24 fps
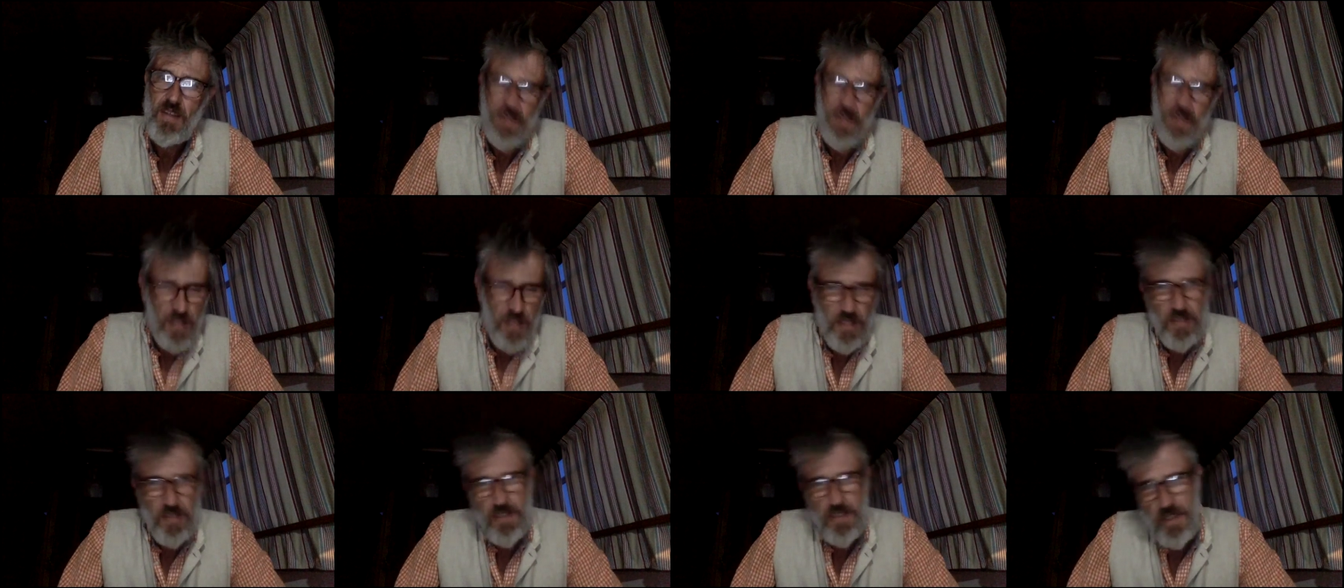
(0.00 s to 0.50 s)

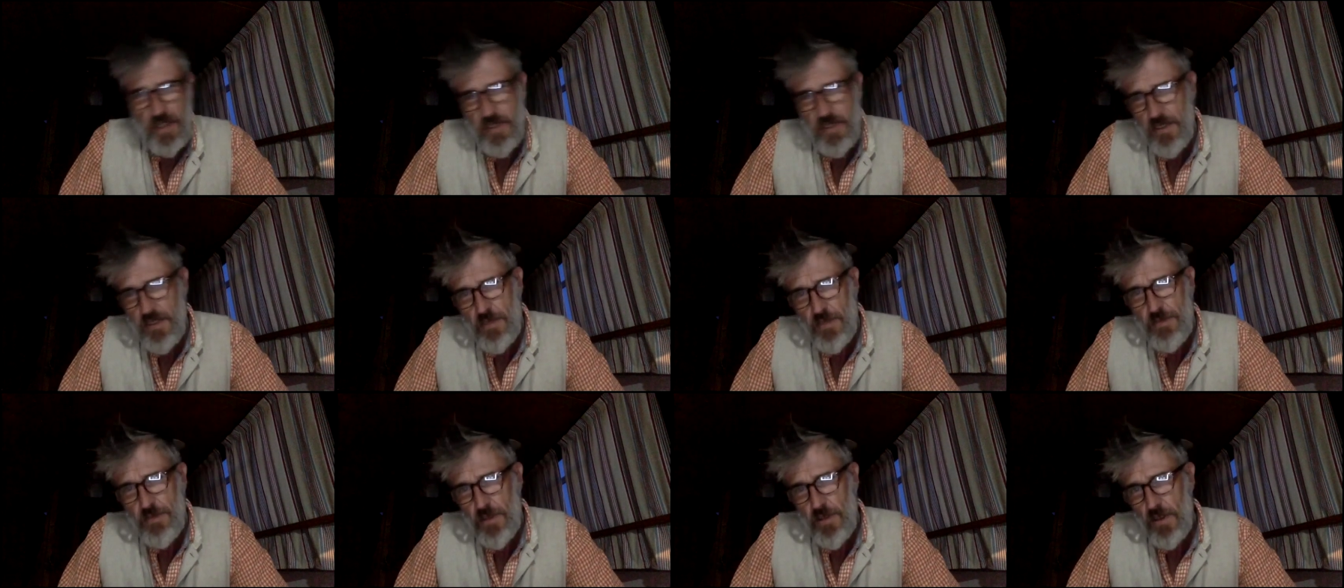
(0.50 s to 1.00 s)
it stands
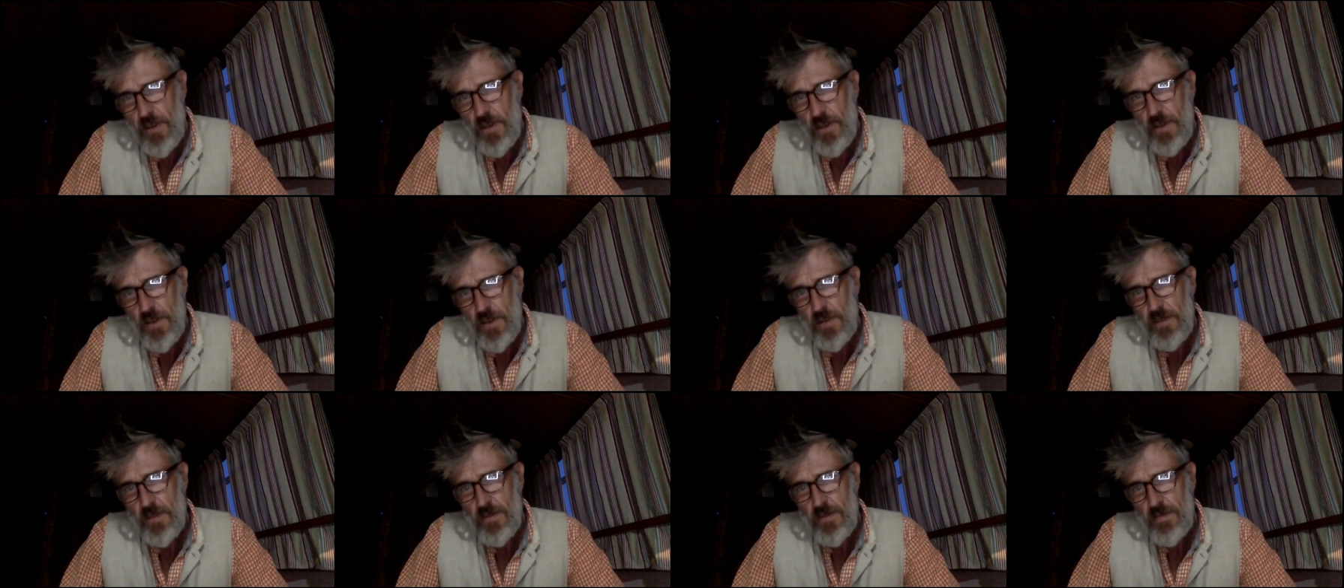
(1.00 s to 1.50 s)
to follow
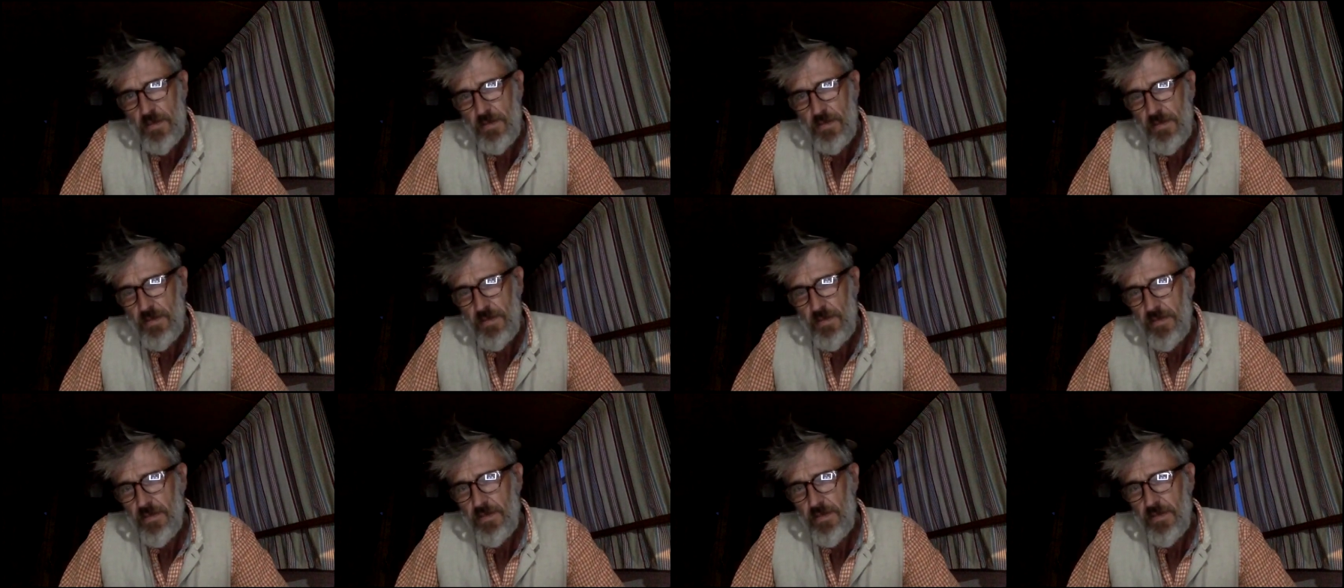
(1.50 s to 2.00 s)

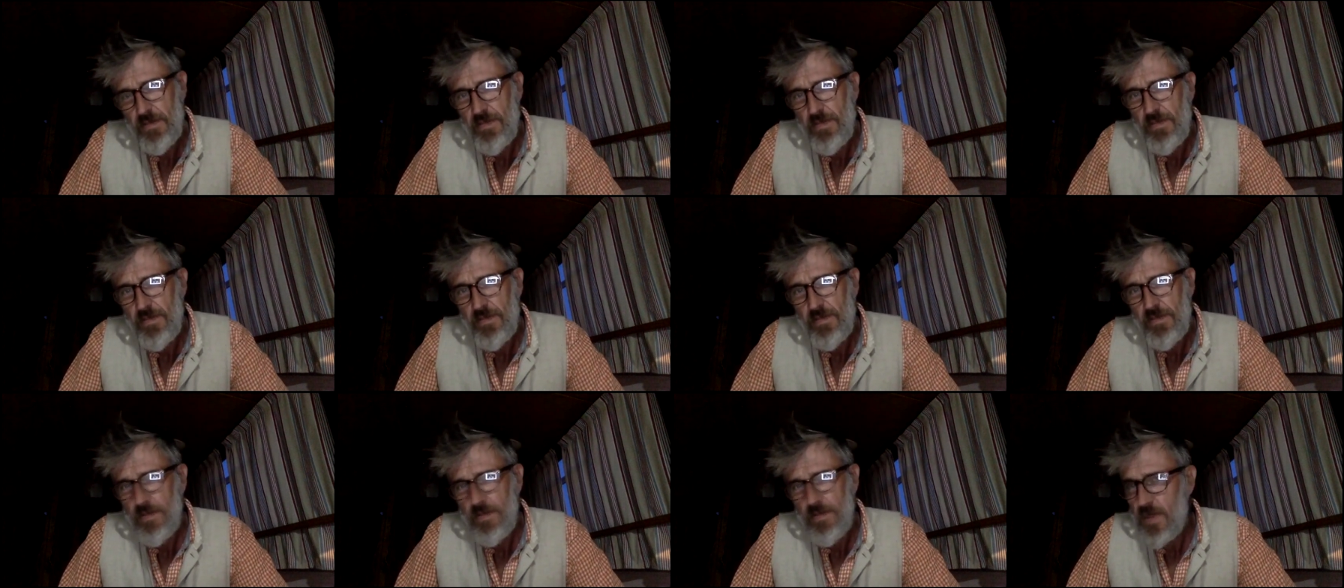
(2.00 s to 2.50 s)

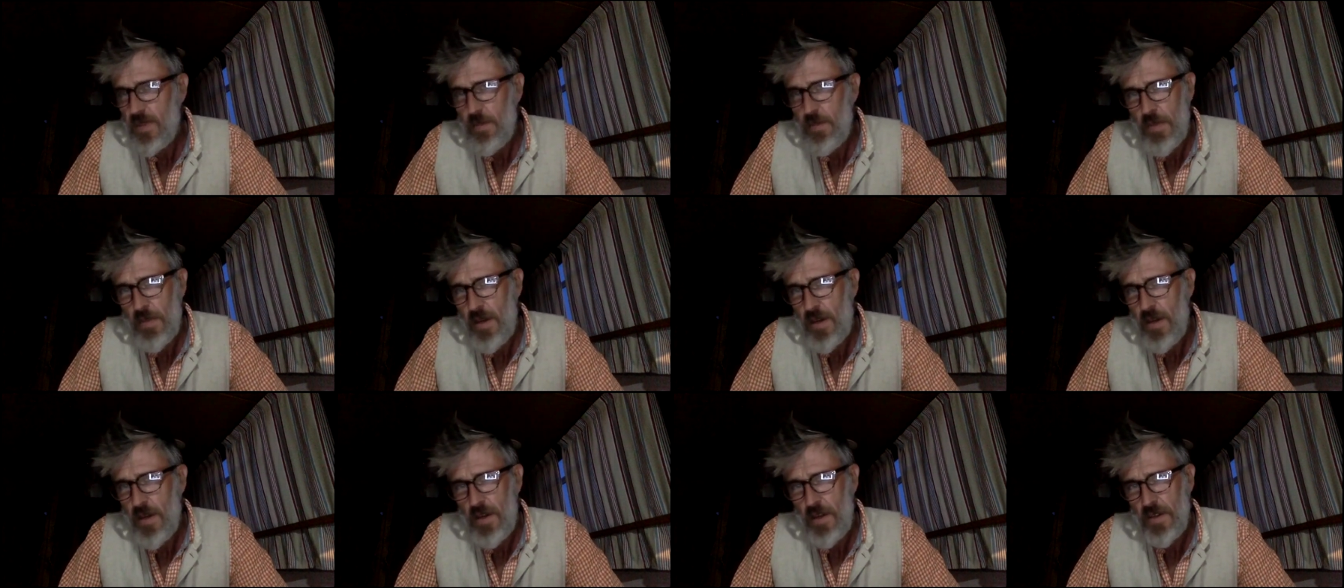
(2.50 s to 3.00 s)
that
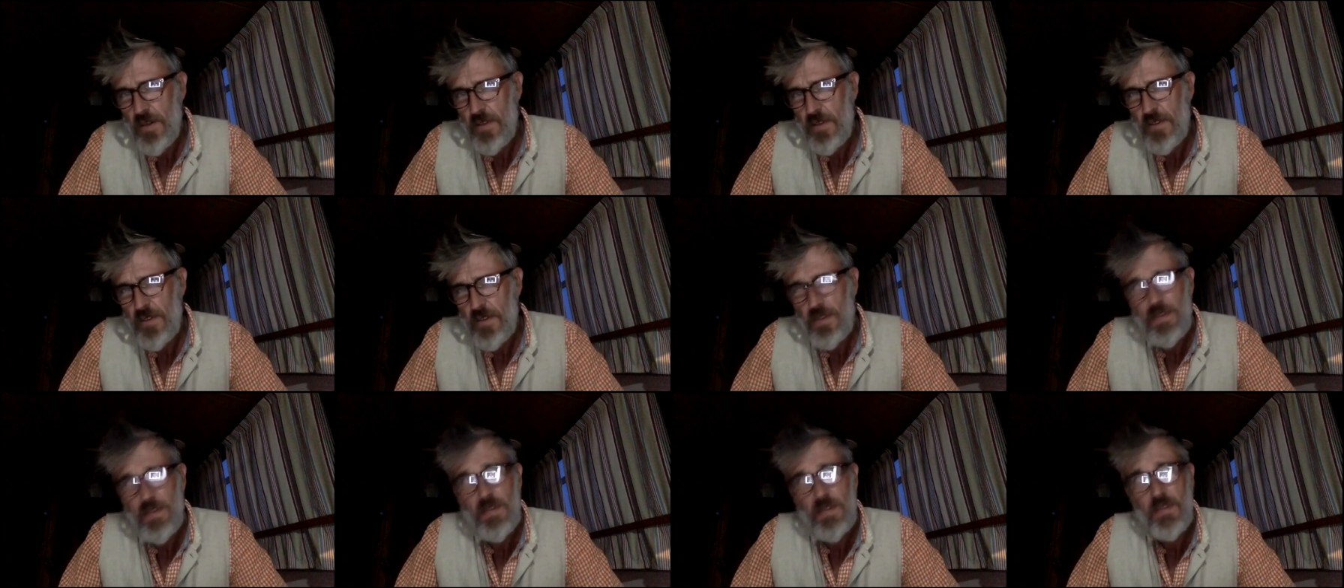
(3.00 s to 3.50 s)
Mars
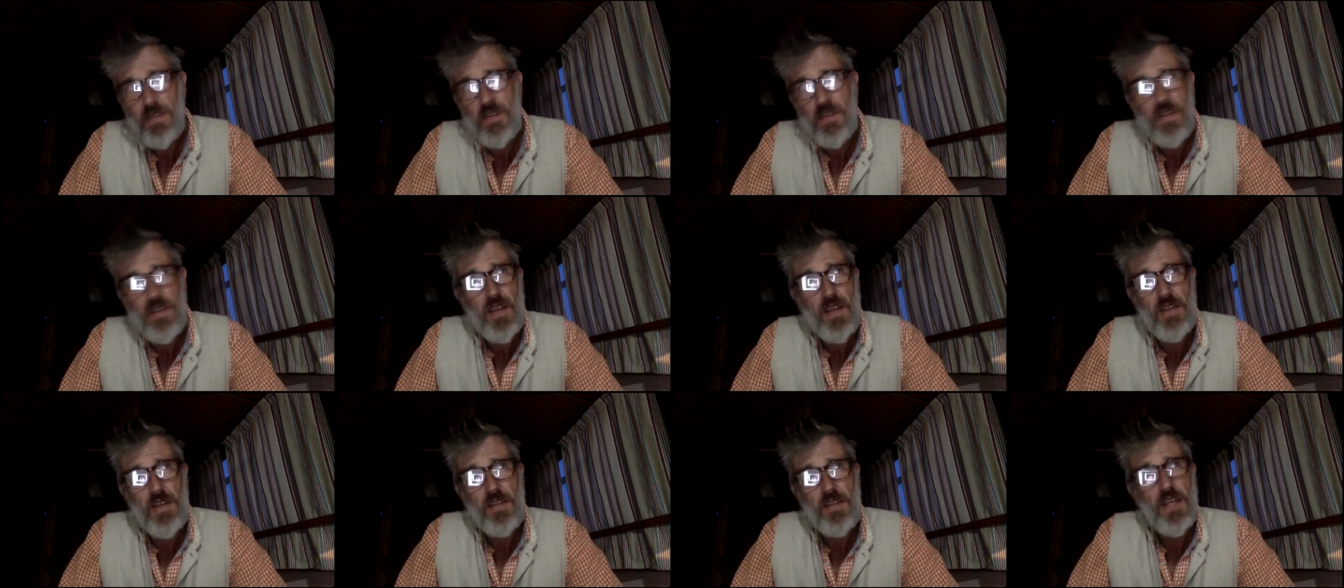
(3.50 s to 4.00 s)

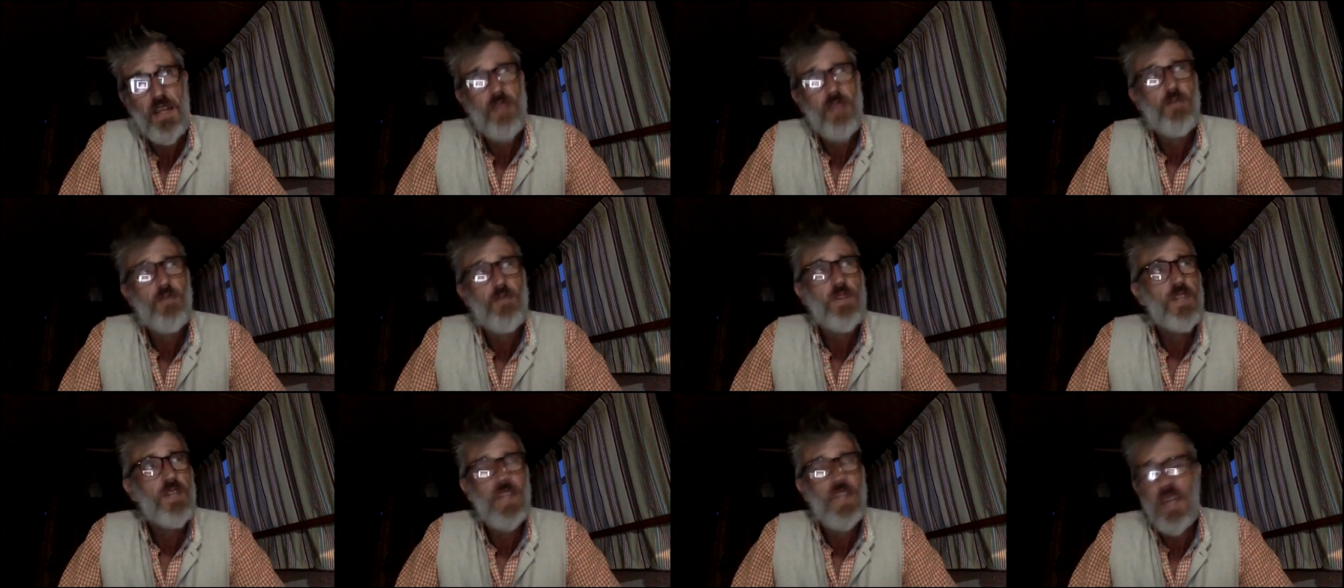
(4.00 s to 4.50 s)
and
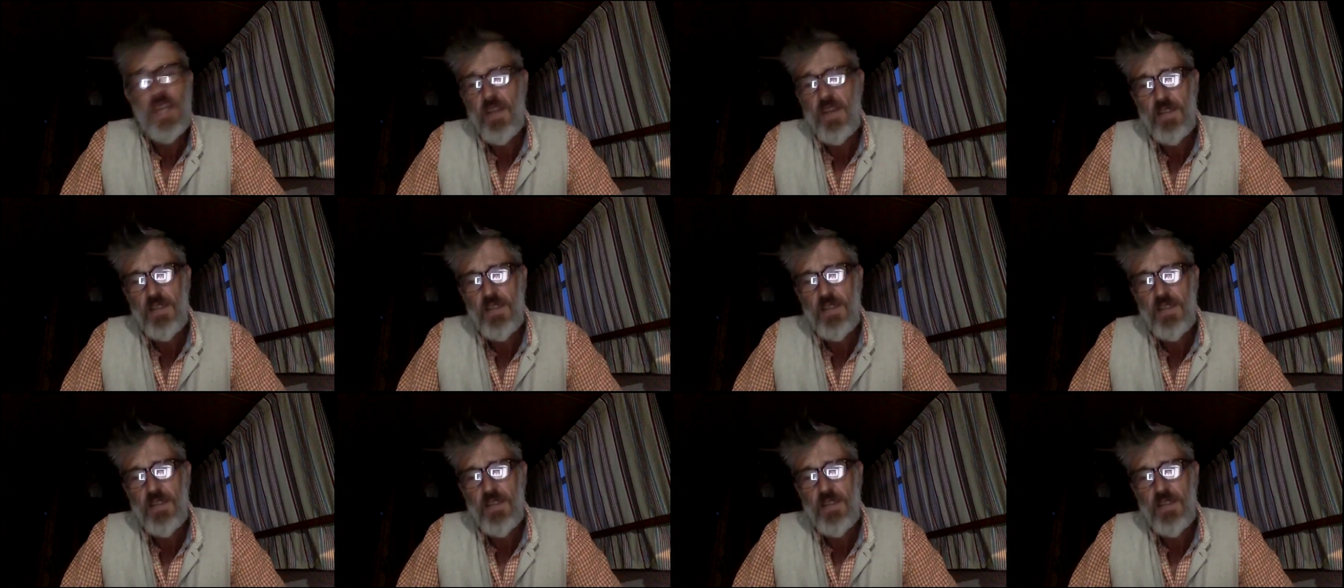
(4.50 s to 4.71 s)
everything out